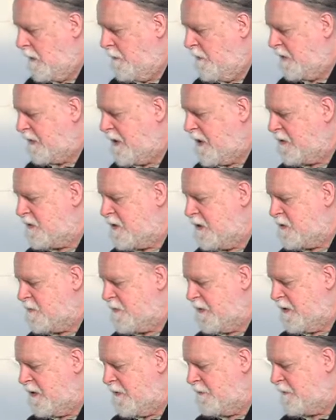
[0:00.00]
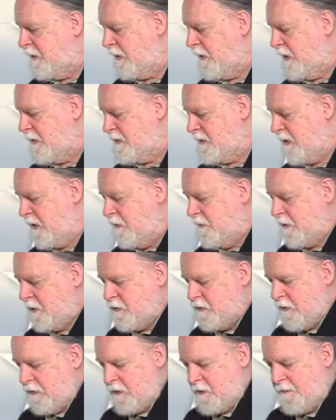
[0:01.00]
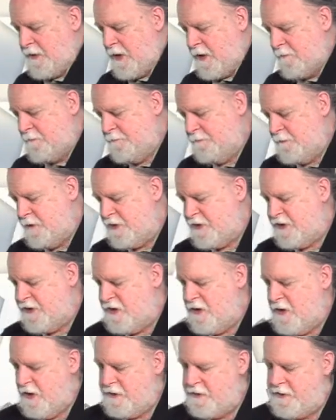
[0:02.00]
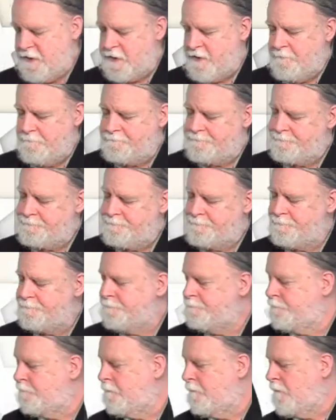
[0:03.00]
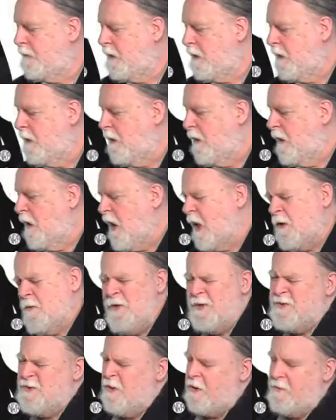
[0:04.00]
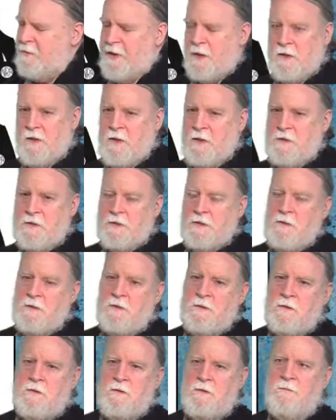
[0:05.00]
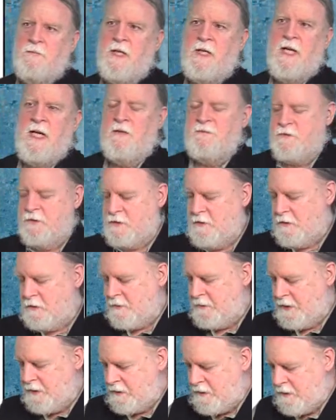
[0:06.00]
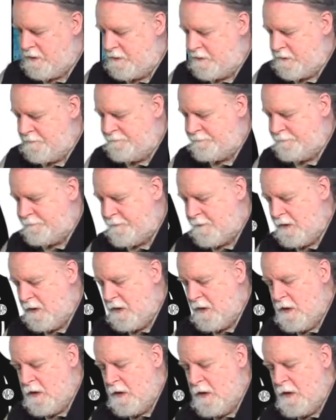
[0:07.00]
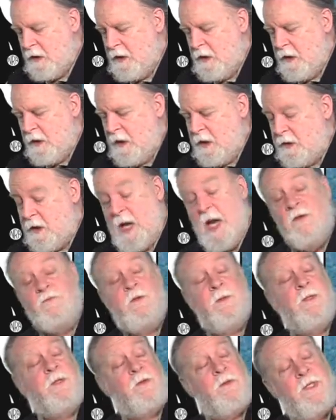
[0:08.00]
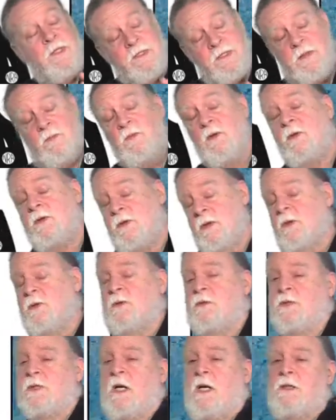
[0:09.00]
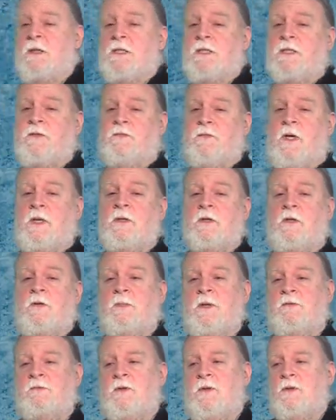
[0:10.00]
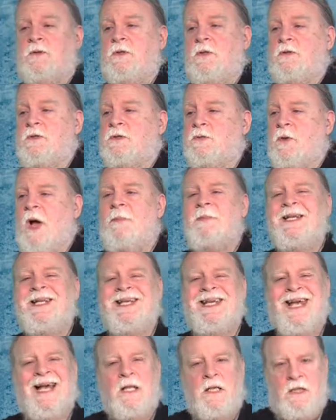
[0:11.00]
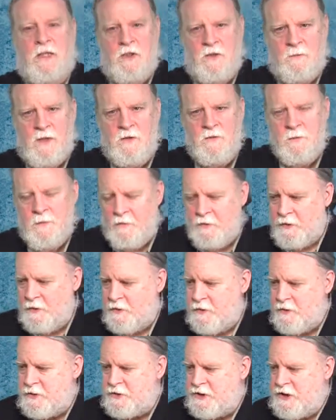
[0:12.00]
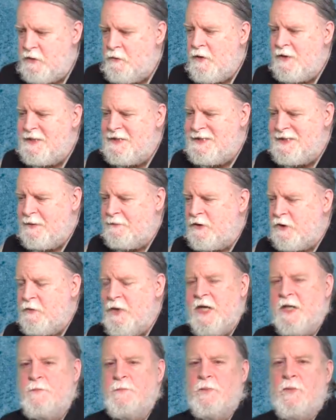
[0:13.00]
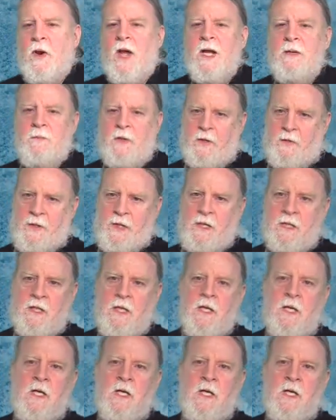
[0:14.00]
But that does bring up the last thing I want to talk about, which is guns. I don't want to talk about guns, but I have to talk about guns. Now, I have to admit, there is some good news on this front, a little bit of good news. Robin Kelly, you may remember her. She won the Democratic primary